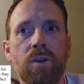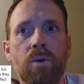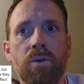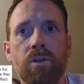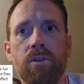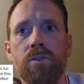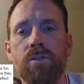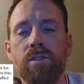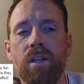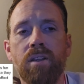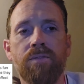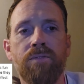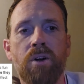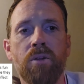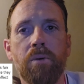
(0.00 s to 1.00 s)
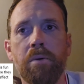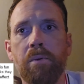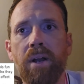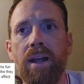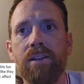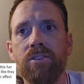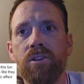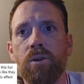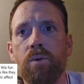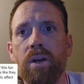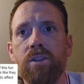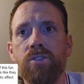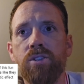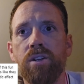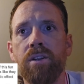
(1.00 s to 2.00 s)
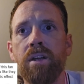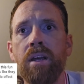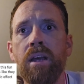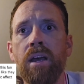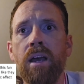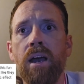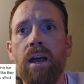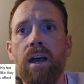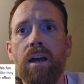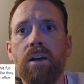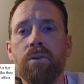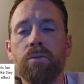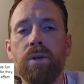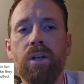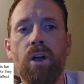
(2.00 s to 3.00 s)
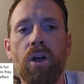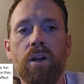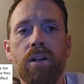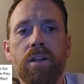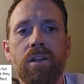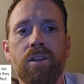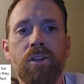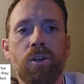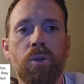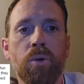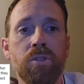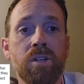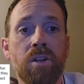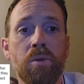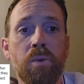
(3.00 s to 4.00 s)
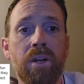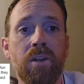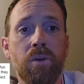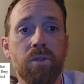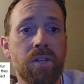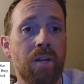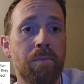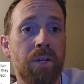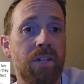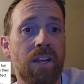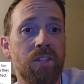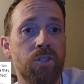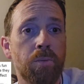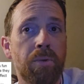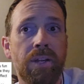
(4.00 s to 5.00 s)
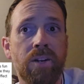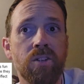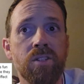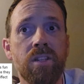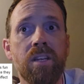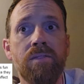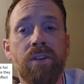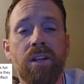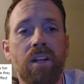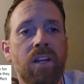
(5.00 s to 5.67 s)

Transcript: owner, who said the following when answered a question regarding the closing of the windows and potential players leaving.